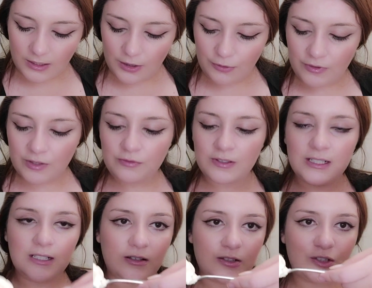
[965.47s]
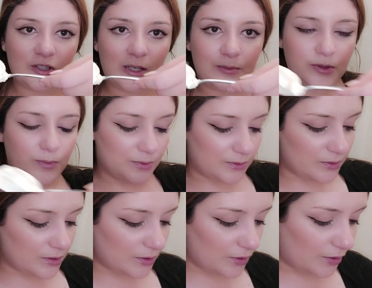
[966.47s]
3 really large
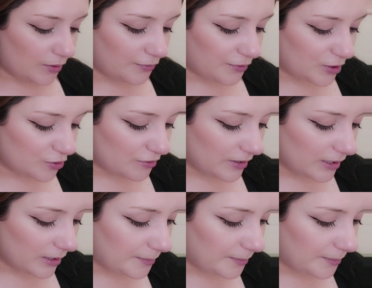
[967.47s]
tablespoons of fresh cream.